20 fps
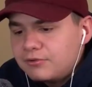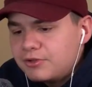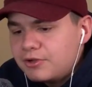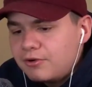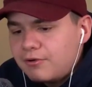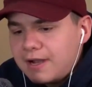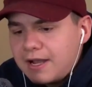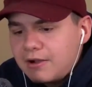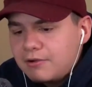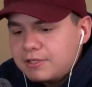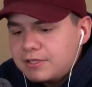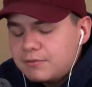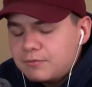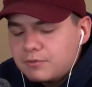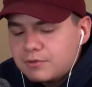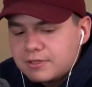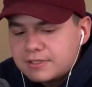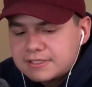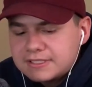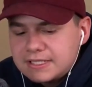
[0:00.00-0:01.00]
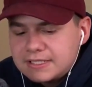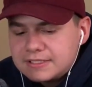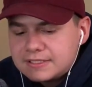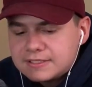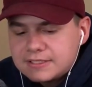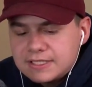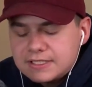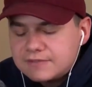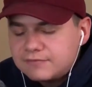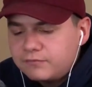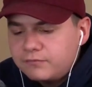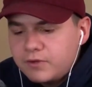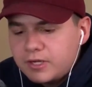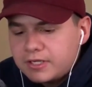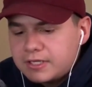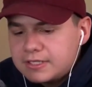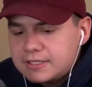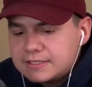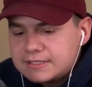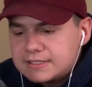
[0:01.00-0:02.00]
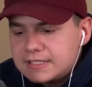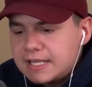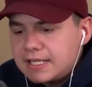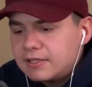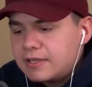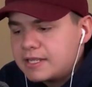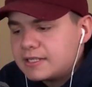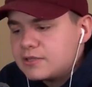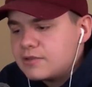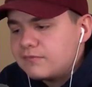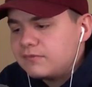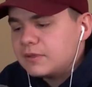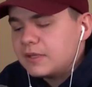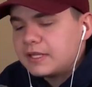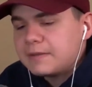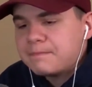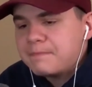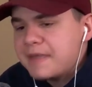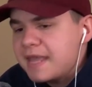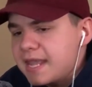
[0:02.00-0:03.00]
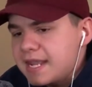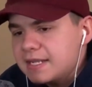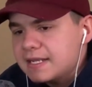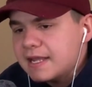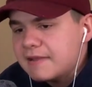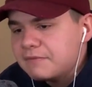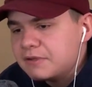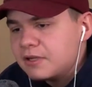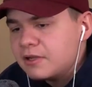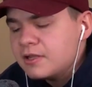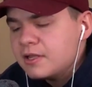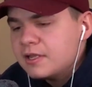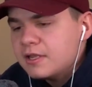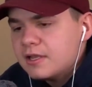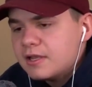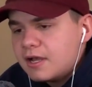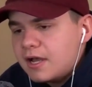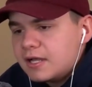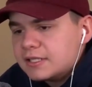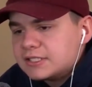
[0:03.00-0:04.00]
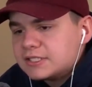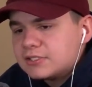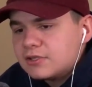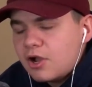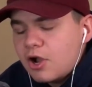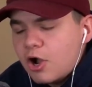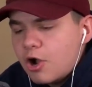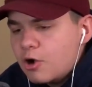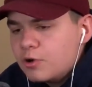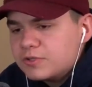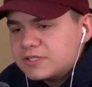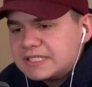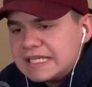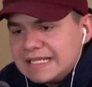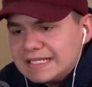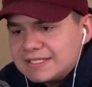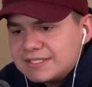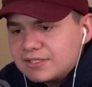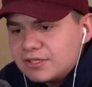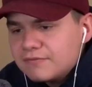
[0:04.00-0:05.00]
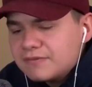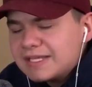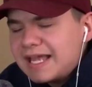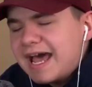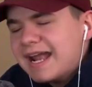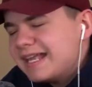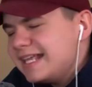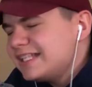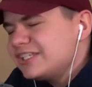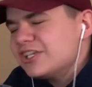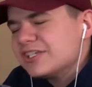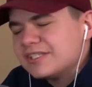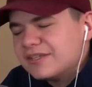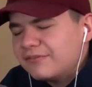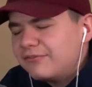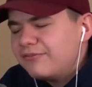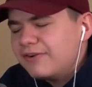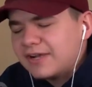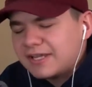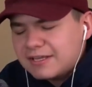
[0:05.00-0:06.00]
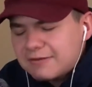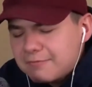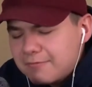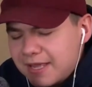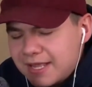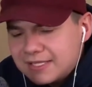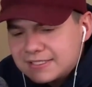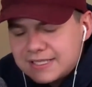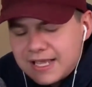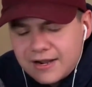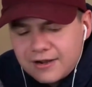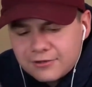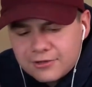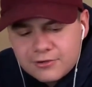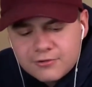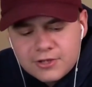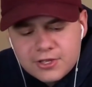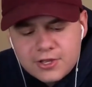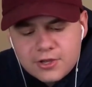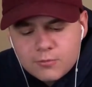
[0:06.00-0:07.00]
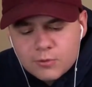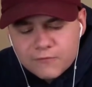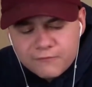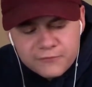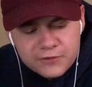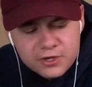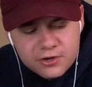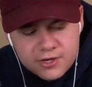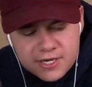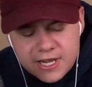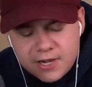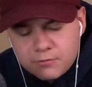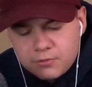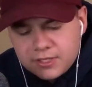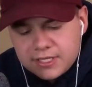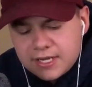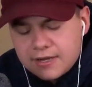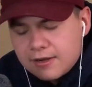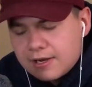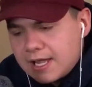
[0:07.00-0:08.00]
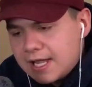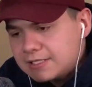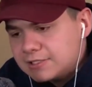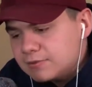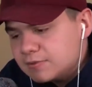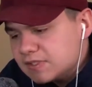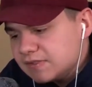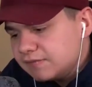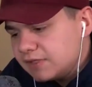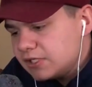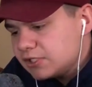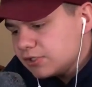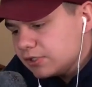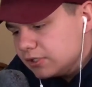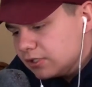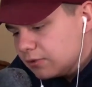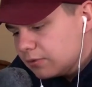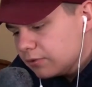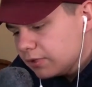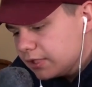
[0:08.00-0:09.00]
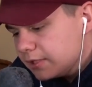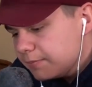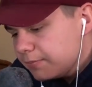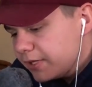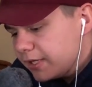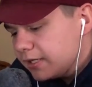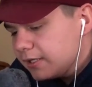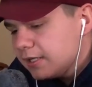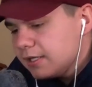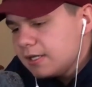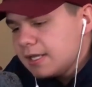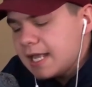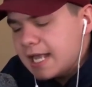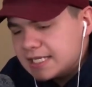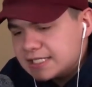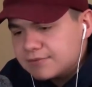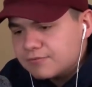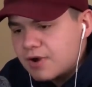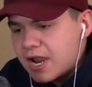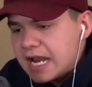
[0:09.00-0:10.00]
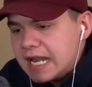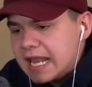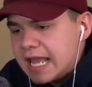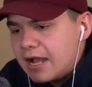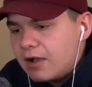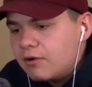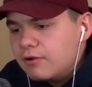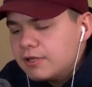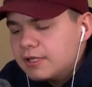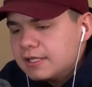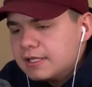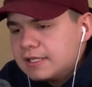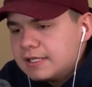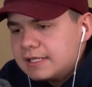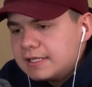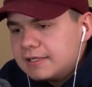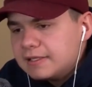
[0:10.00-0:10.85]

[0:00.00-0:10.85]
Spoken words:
I don't know how it works. It's fucking insane. Like, you have to pay to have a hosting service. It's just a fucking mess. I don't know. We'll figure it out. We'll get it on iTunes eventually. Don't worry. But as of right now,